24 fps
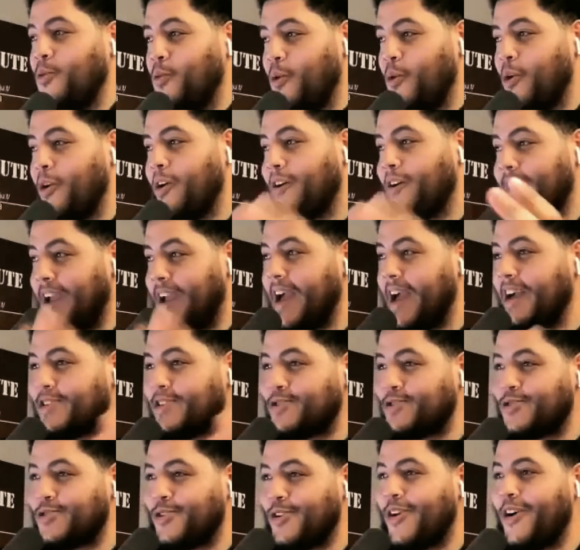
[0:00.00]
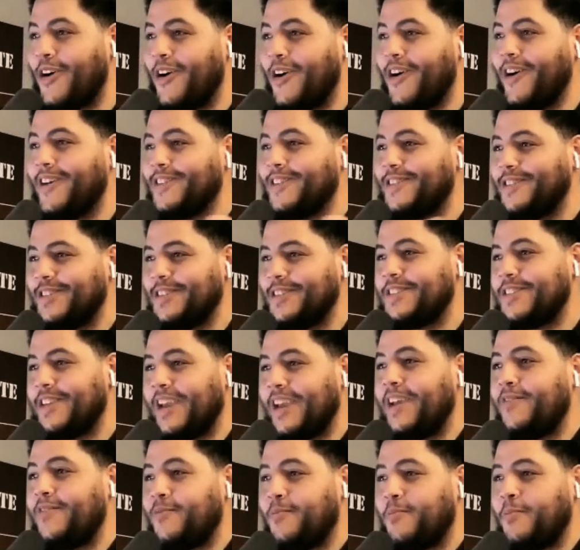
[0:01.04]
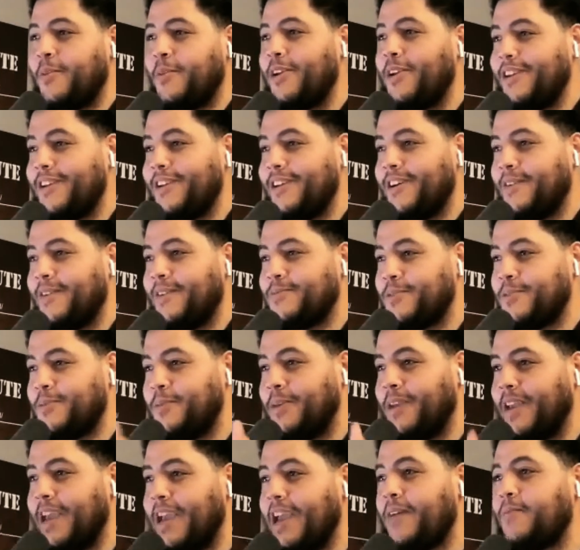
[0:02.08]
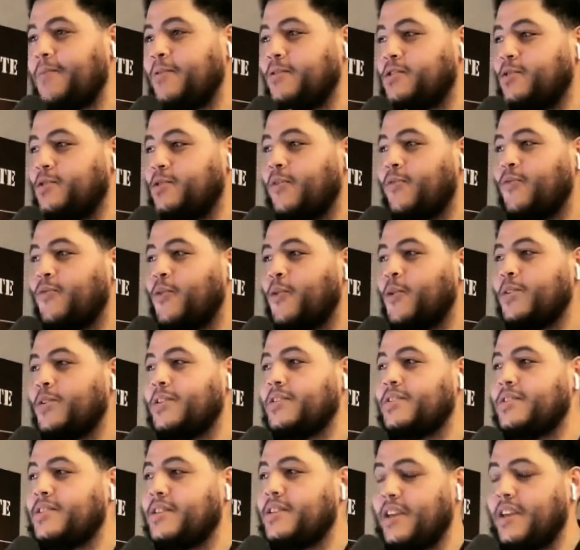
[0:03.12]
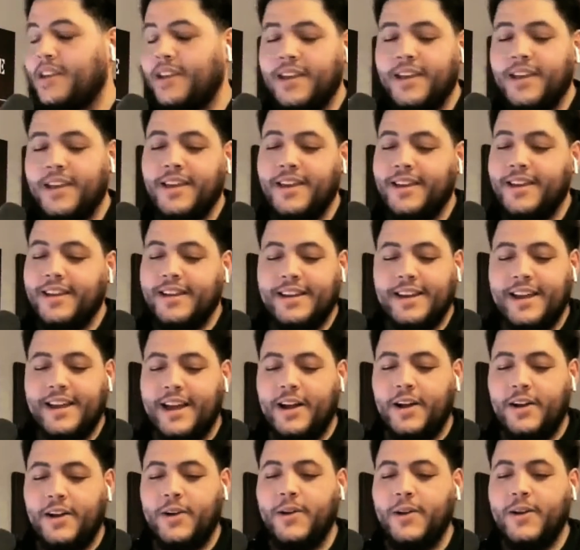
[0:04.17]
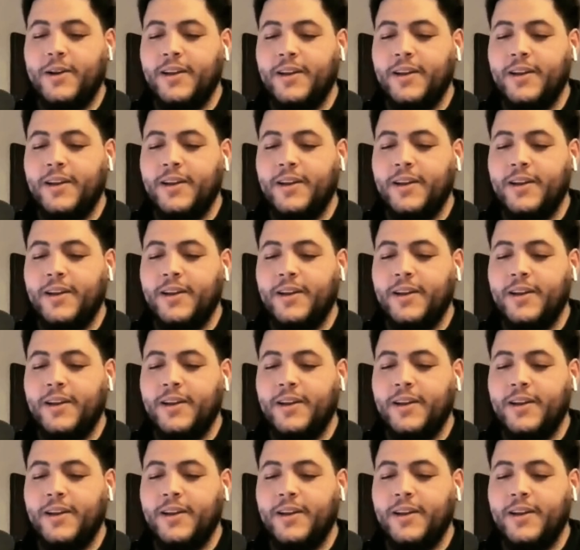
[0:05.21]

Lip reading: to work extra hard to save money up to be able to afford this thing. Now,